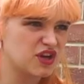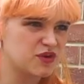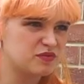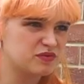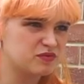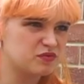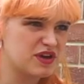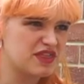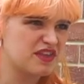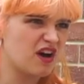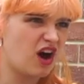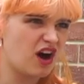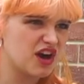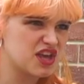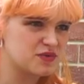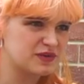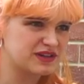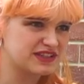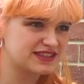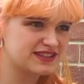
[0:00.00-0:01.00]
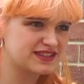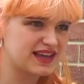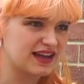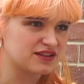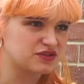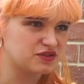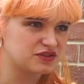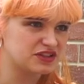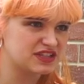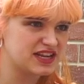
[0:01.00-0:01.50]
opened with Are You Into
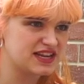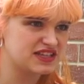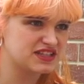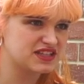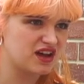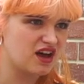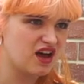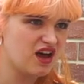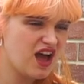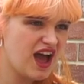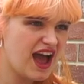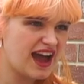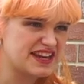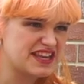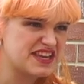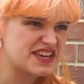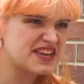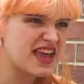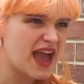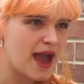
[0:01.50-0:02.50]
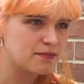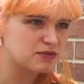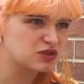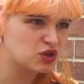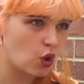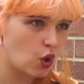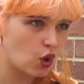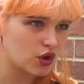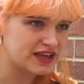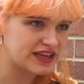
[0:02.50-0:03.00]
Scat on Tinder and he kept
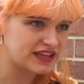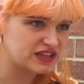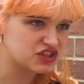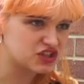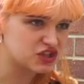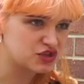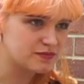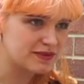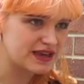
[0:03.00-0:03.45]
talking to